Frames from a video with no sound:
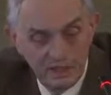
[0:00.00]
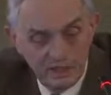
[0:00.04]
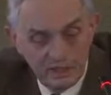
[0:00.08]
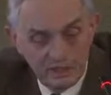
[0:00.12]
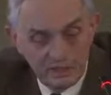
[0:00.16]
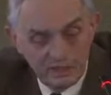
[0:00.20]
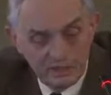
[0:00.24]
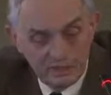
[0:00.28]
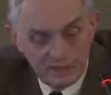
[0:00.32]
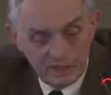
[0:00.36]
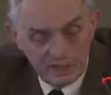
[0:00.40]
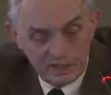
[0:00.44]

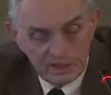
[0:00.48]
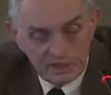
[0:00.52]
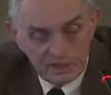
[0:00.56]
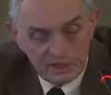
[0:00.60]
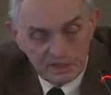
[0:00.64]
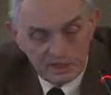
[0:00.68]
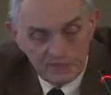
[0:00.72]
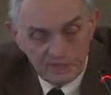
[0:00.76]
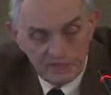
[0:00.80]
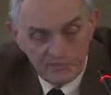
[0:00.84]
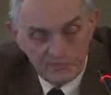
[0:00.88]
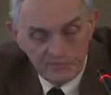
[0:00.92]
you
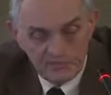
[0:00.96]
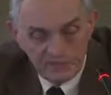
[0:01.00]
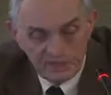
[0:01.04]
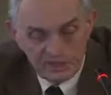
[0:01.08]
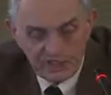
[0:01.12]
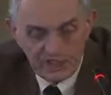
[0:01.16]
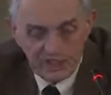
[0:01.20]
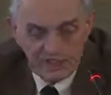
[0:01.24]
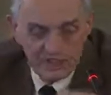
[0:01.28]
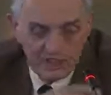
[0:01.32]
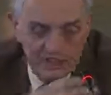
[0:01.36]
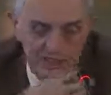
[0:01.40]
just
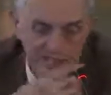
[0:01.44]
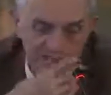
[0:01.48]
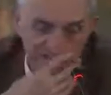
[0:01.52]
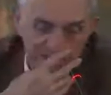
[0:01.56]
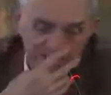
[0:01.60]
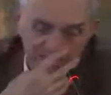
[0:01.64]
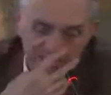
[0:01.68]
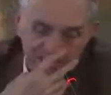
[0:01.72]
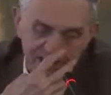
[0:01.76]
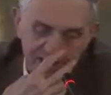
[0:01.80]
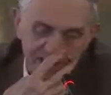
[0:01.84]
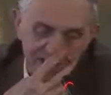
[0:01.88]
think
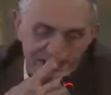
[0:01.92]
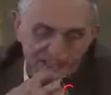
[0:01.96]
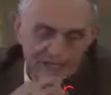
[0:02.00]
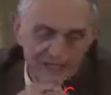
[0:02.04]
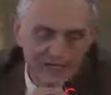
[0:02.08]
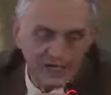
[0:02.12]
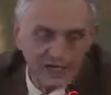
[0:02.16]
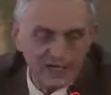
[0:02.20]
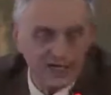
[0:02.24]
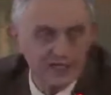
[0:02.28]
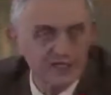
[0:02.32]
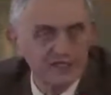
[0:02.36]
that they
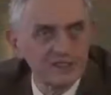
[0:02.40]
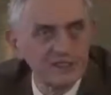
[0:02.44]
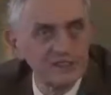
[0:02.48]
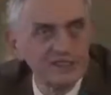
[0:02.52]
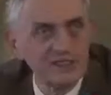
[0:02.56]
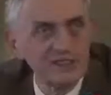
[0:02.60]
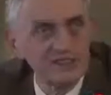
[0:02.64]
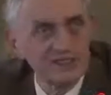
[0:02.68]
lack